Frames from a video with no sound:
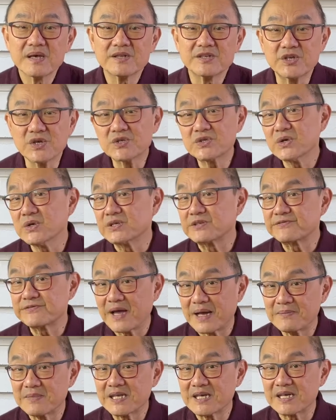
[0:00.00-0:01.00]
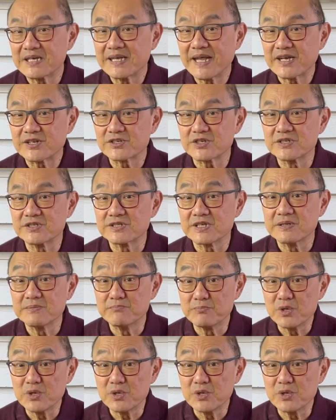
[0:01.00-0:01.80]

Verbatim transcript: Due to his family connections in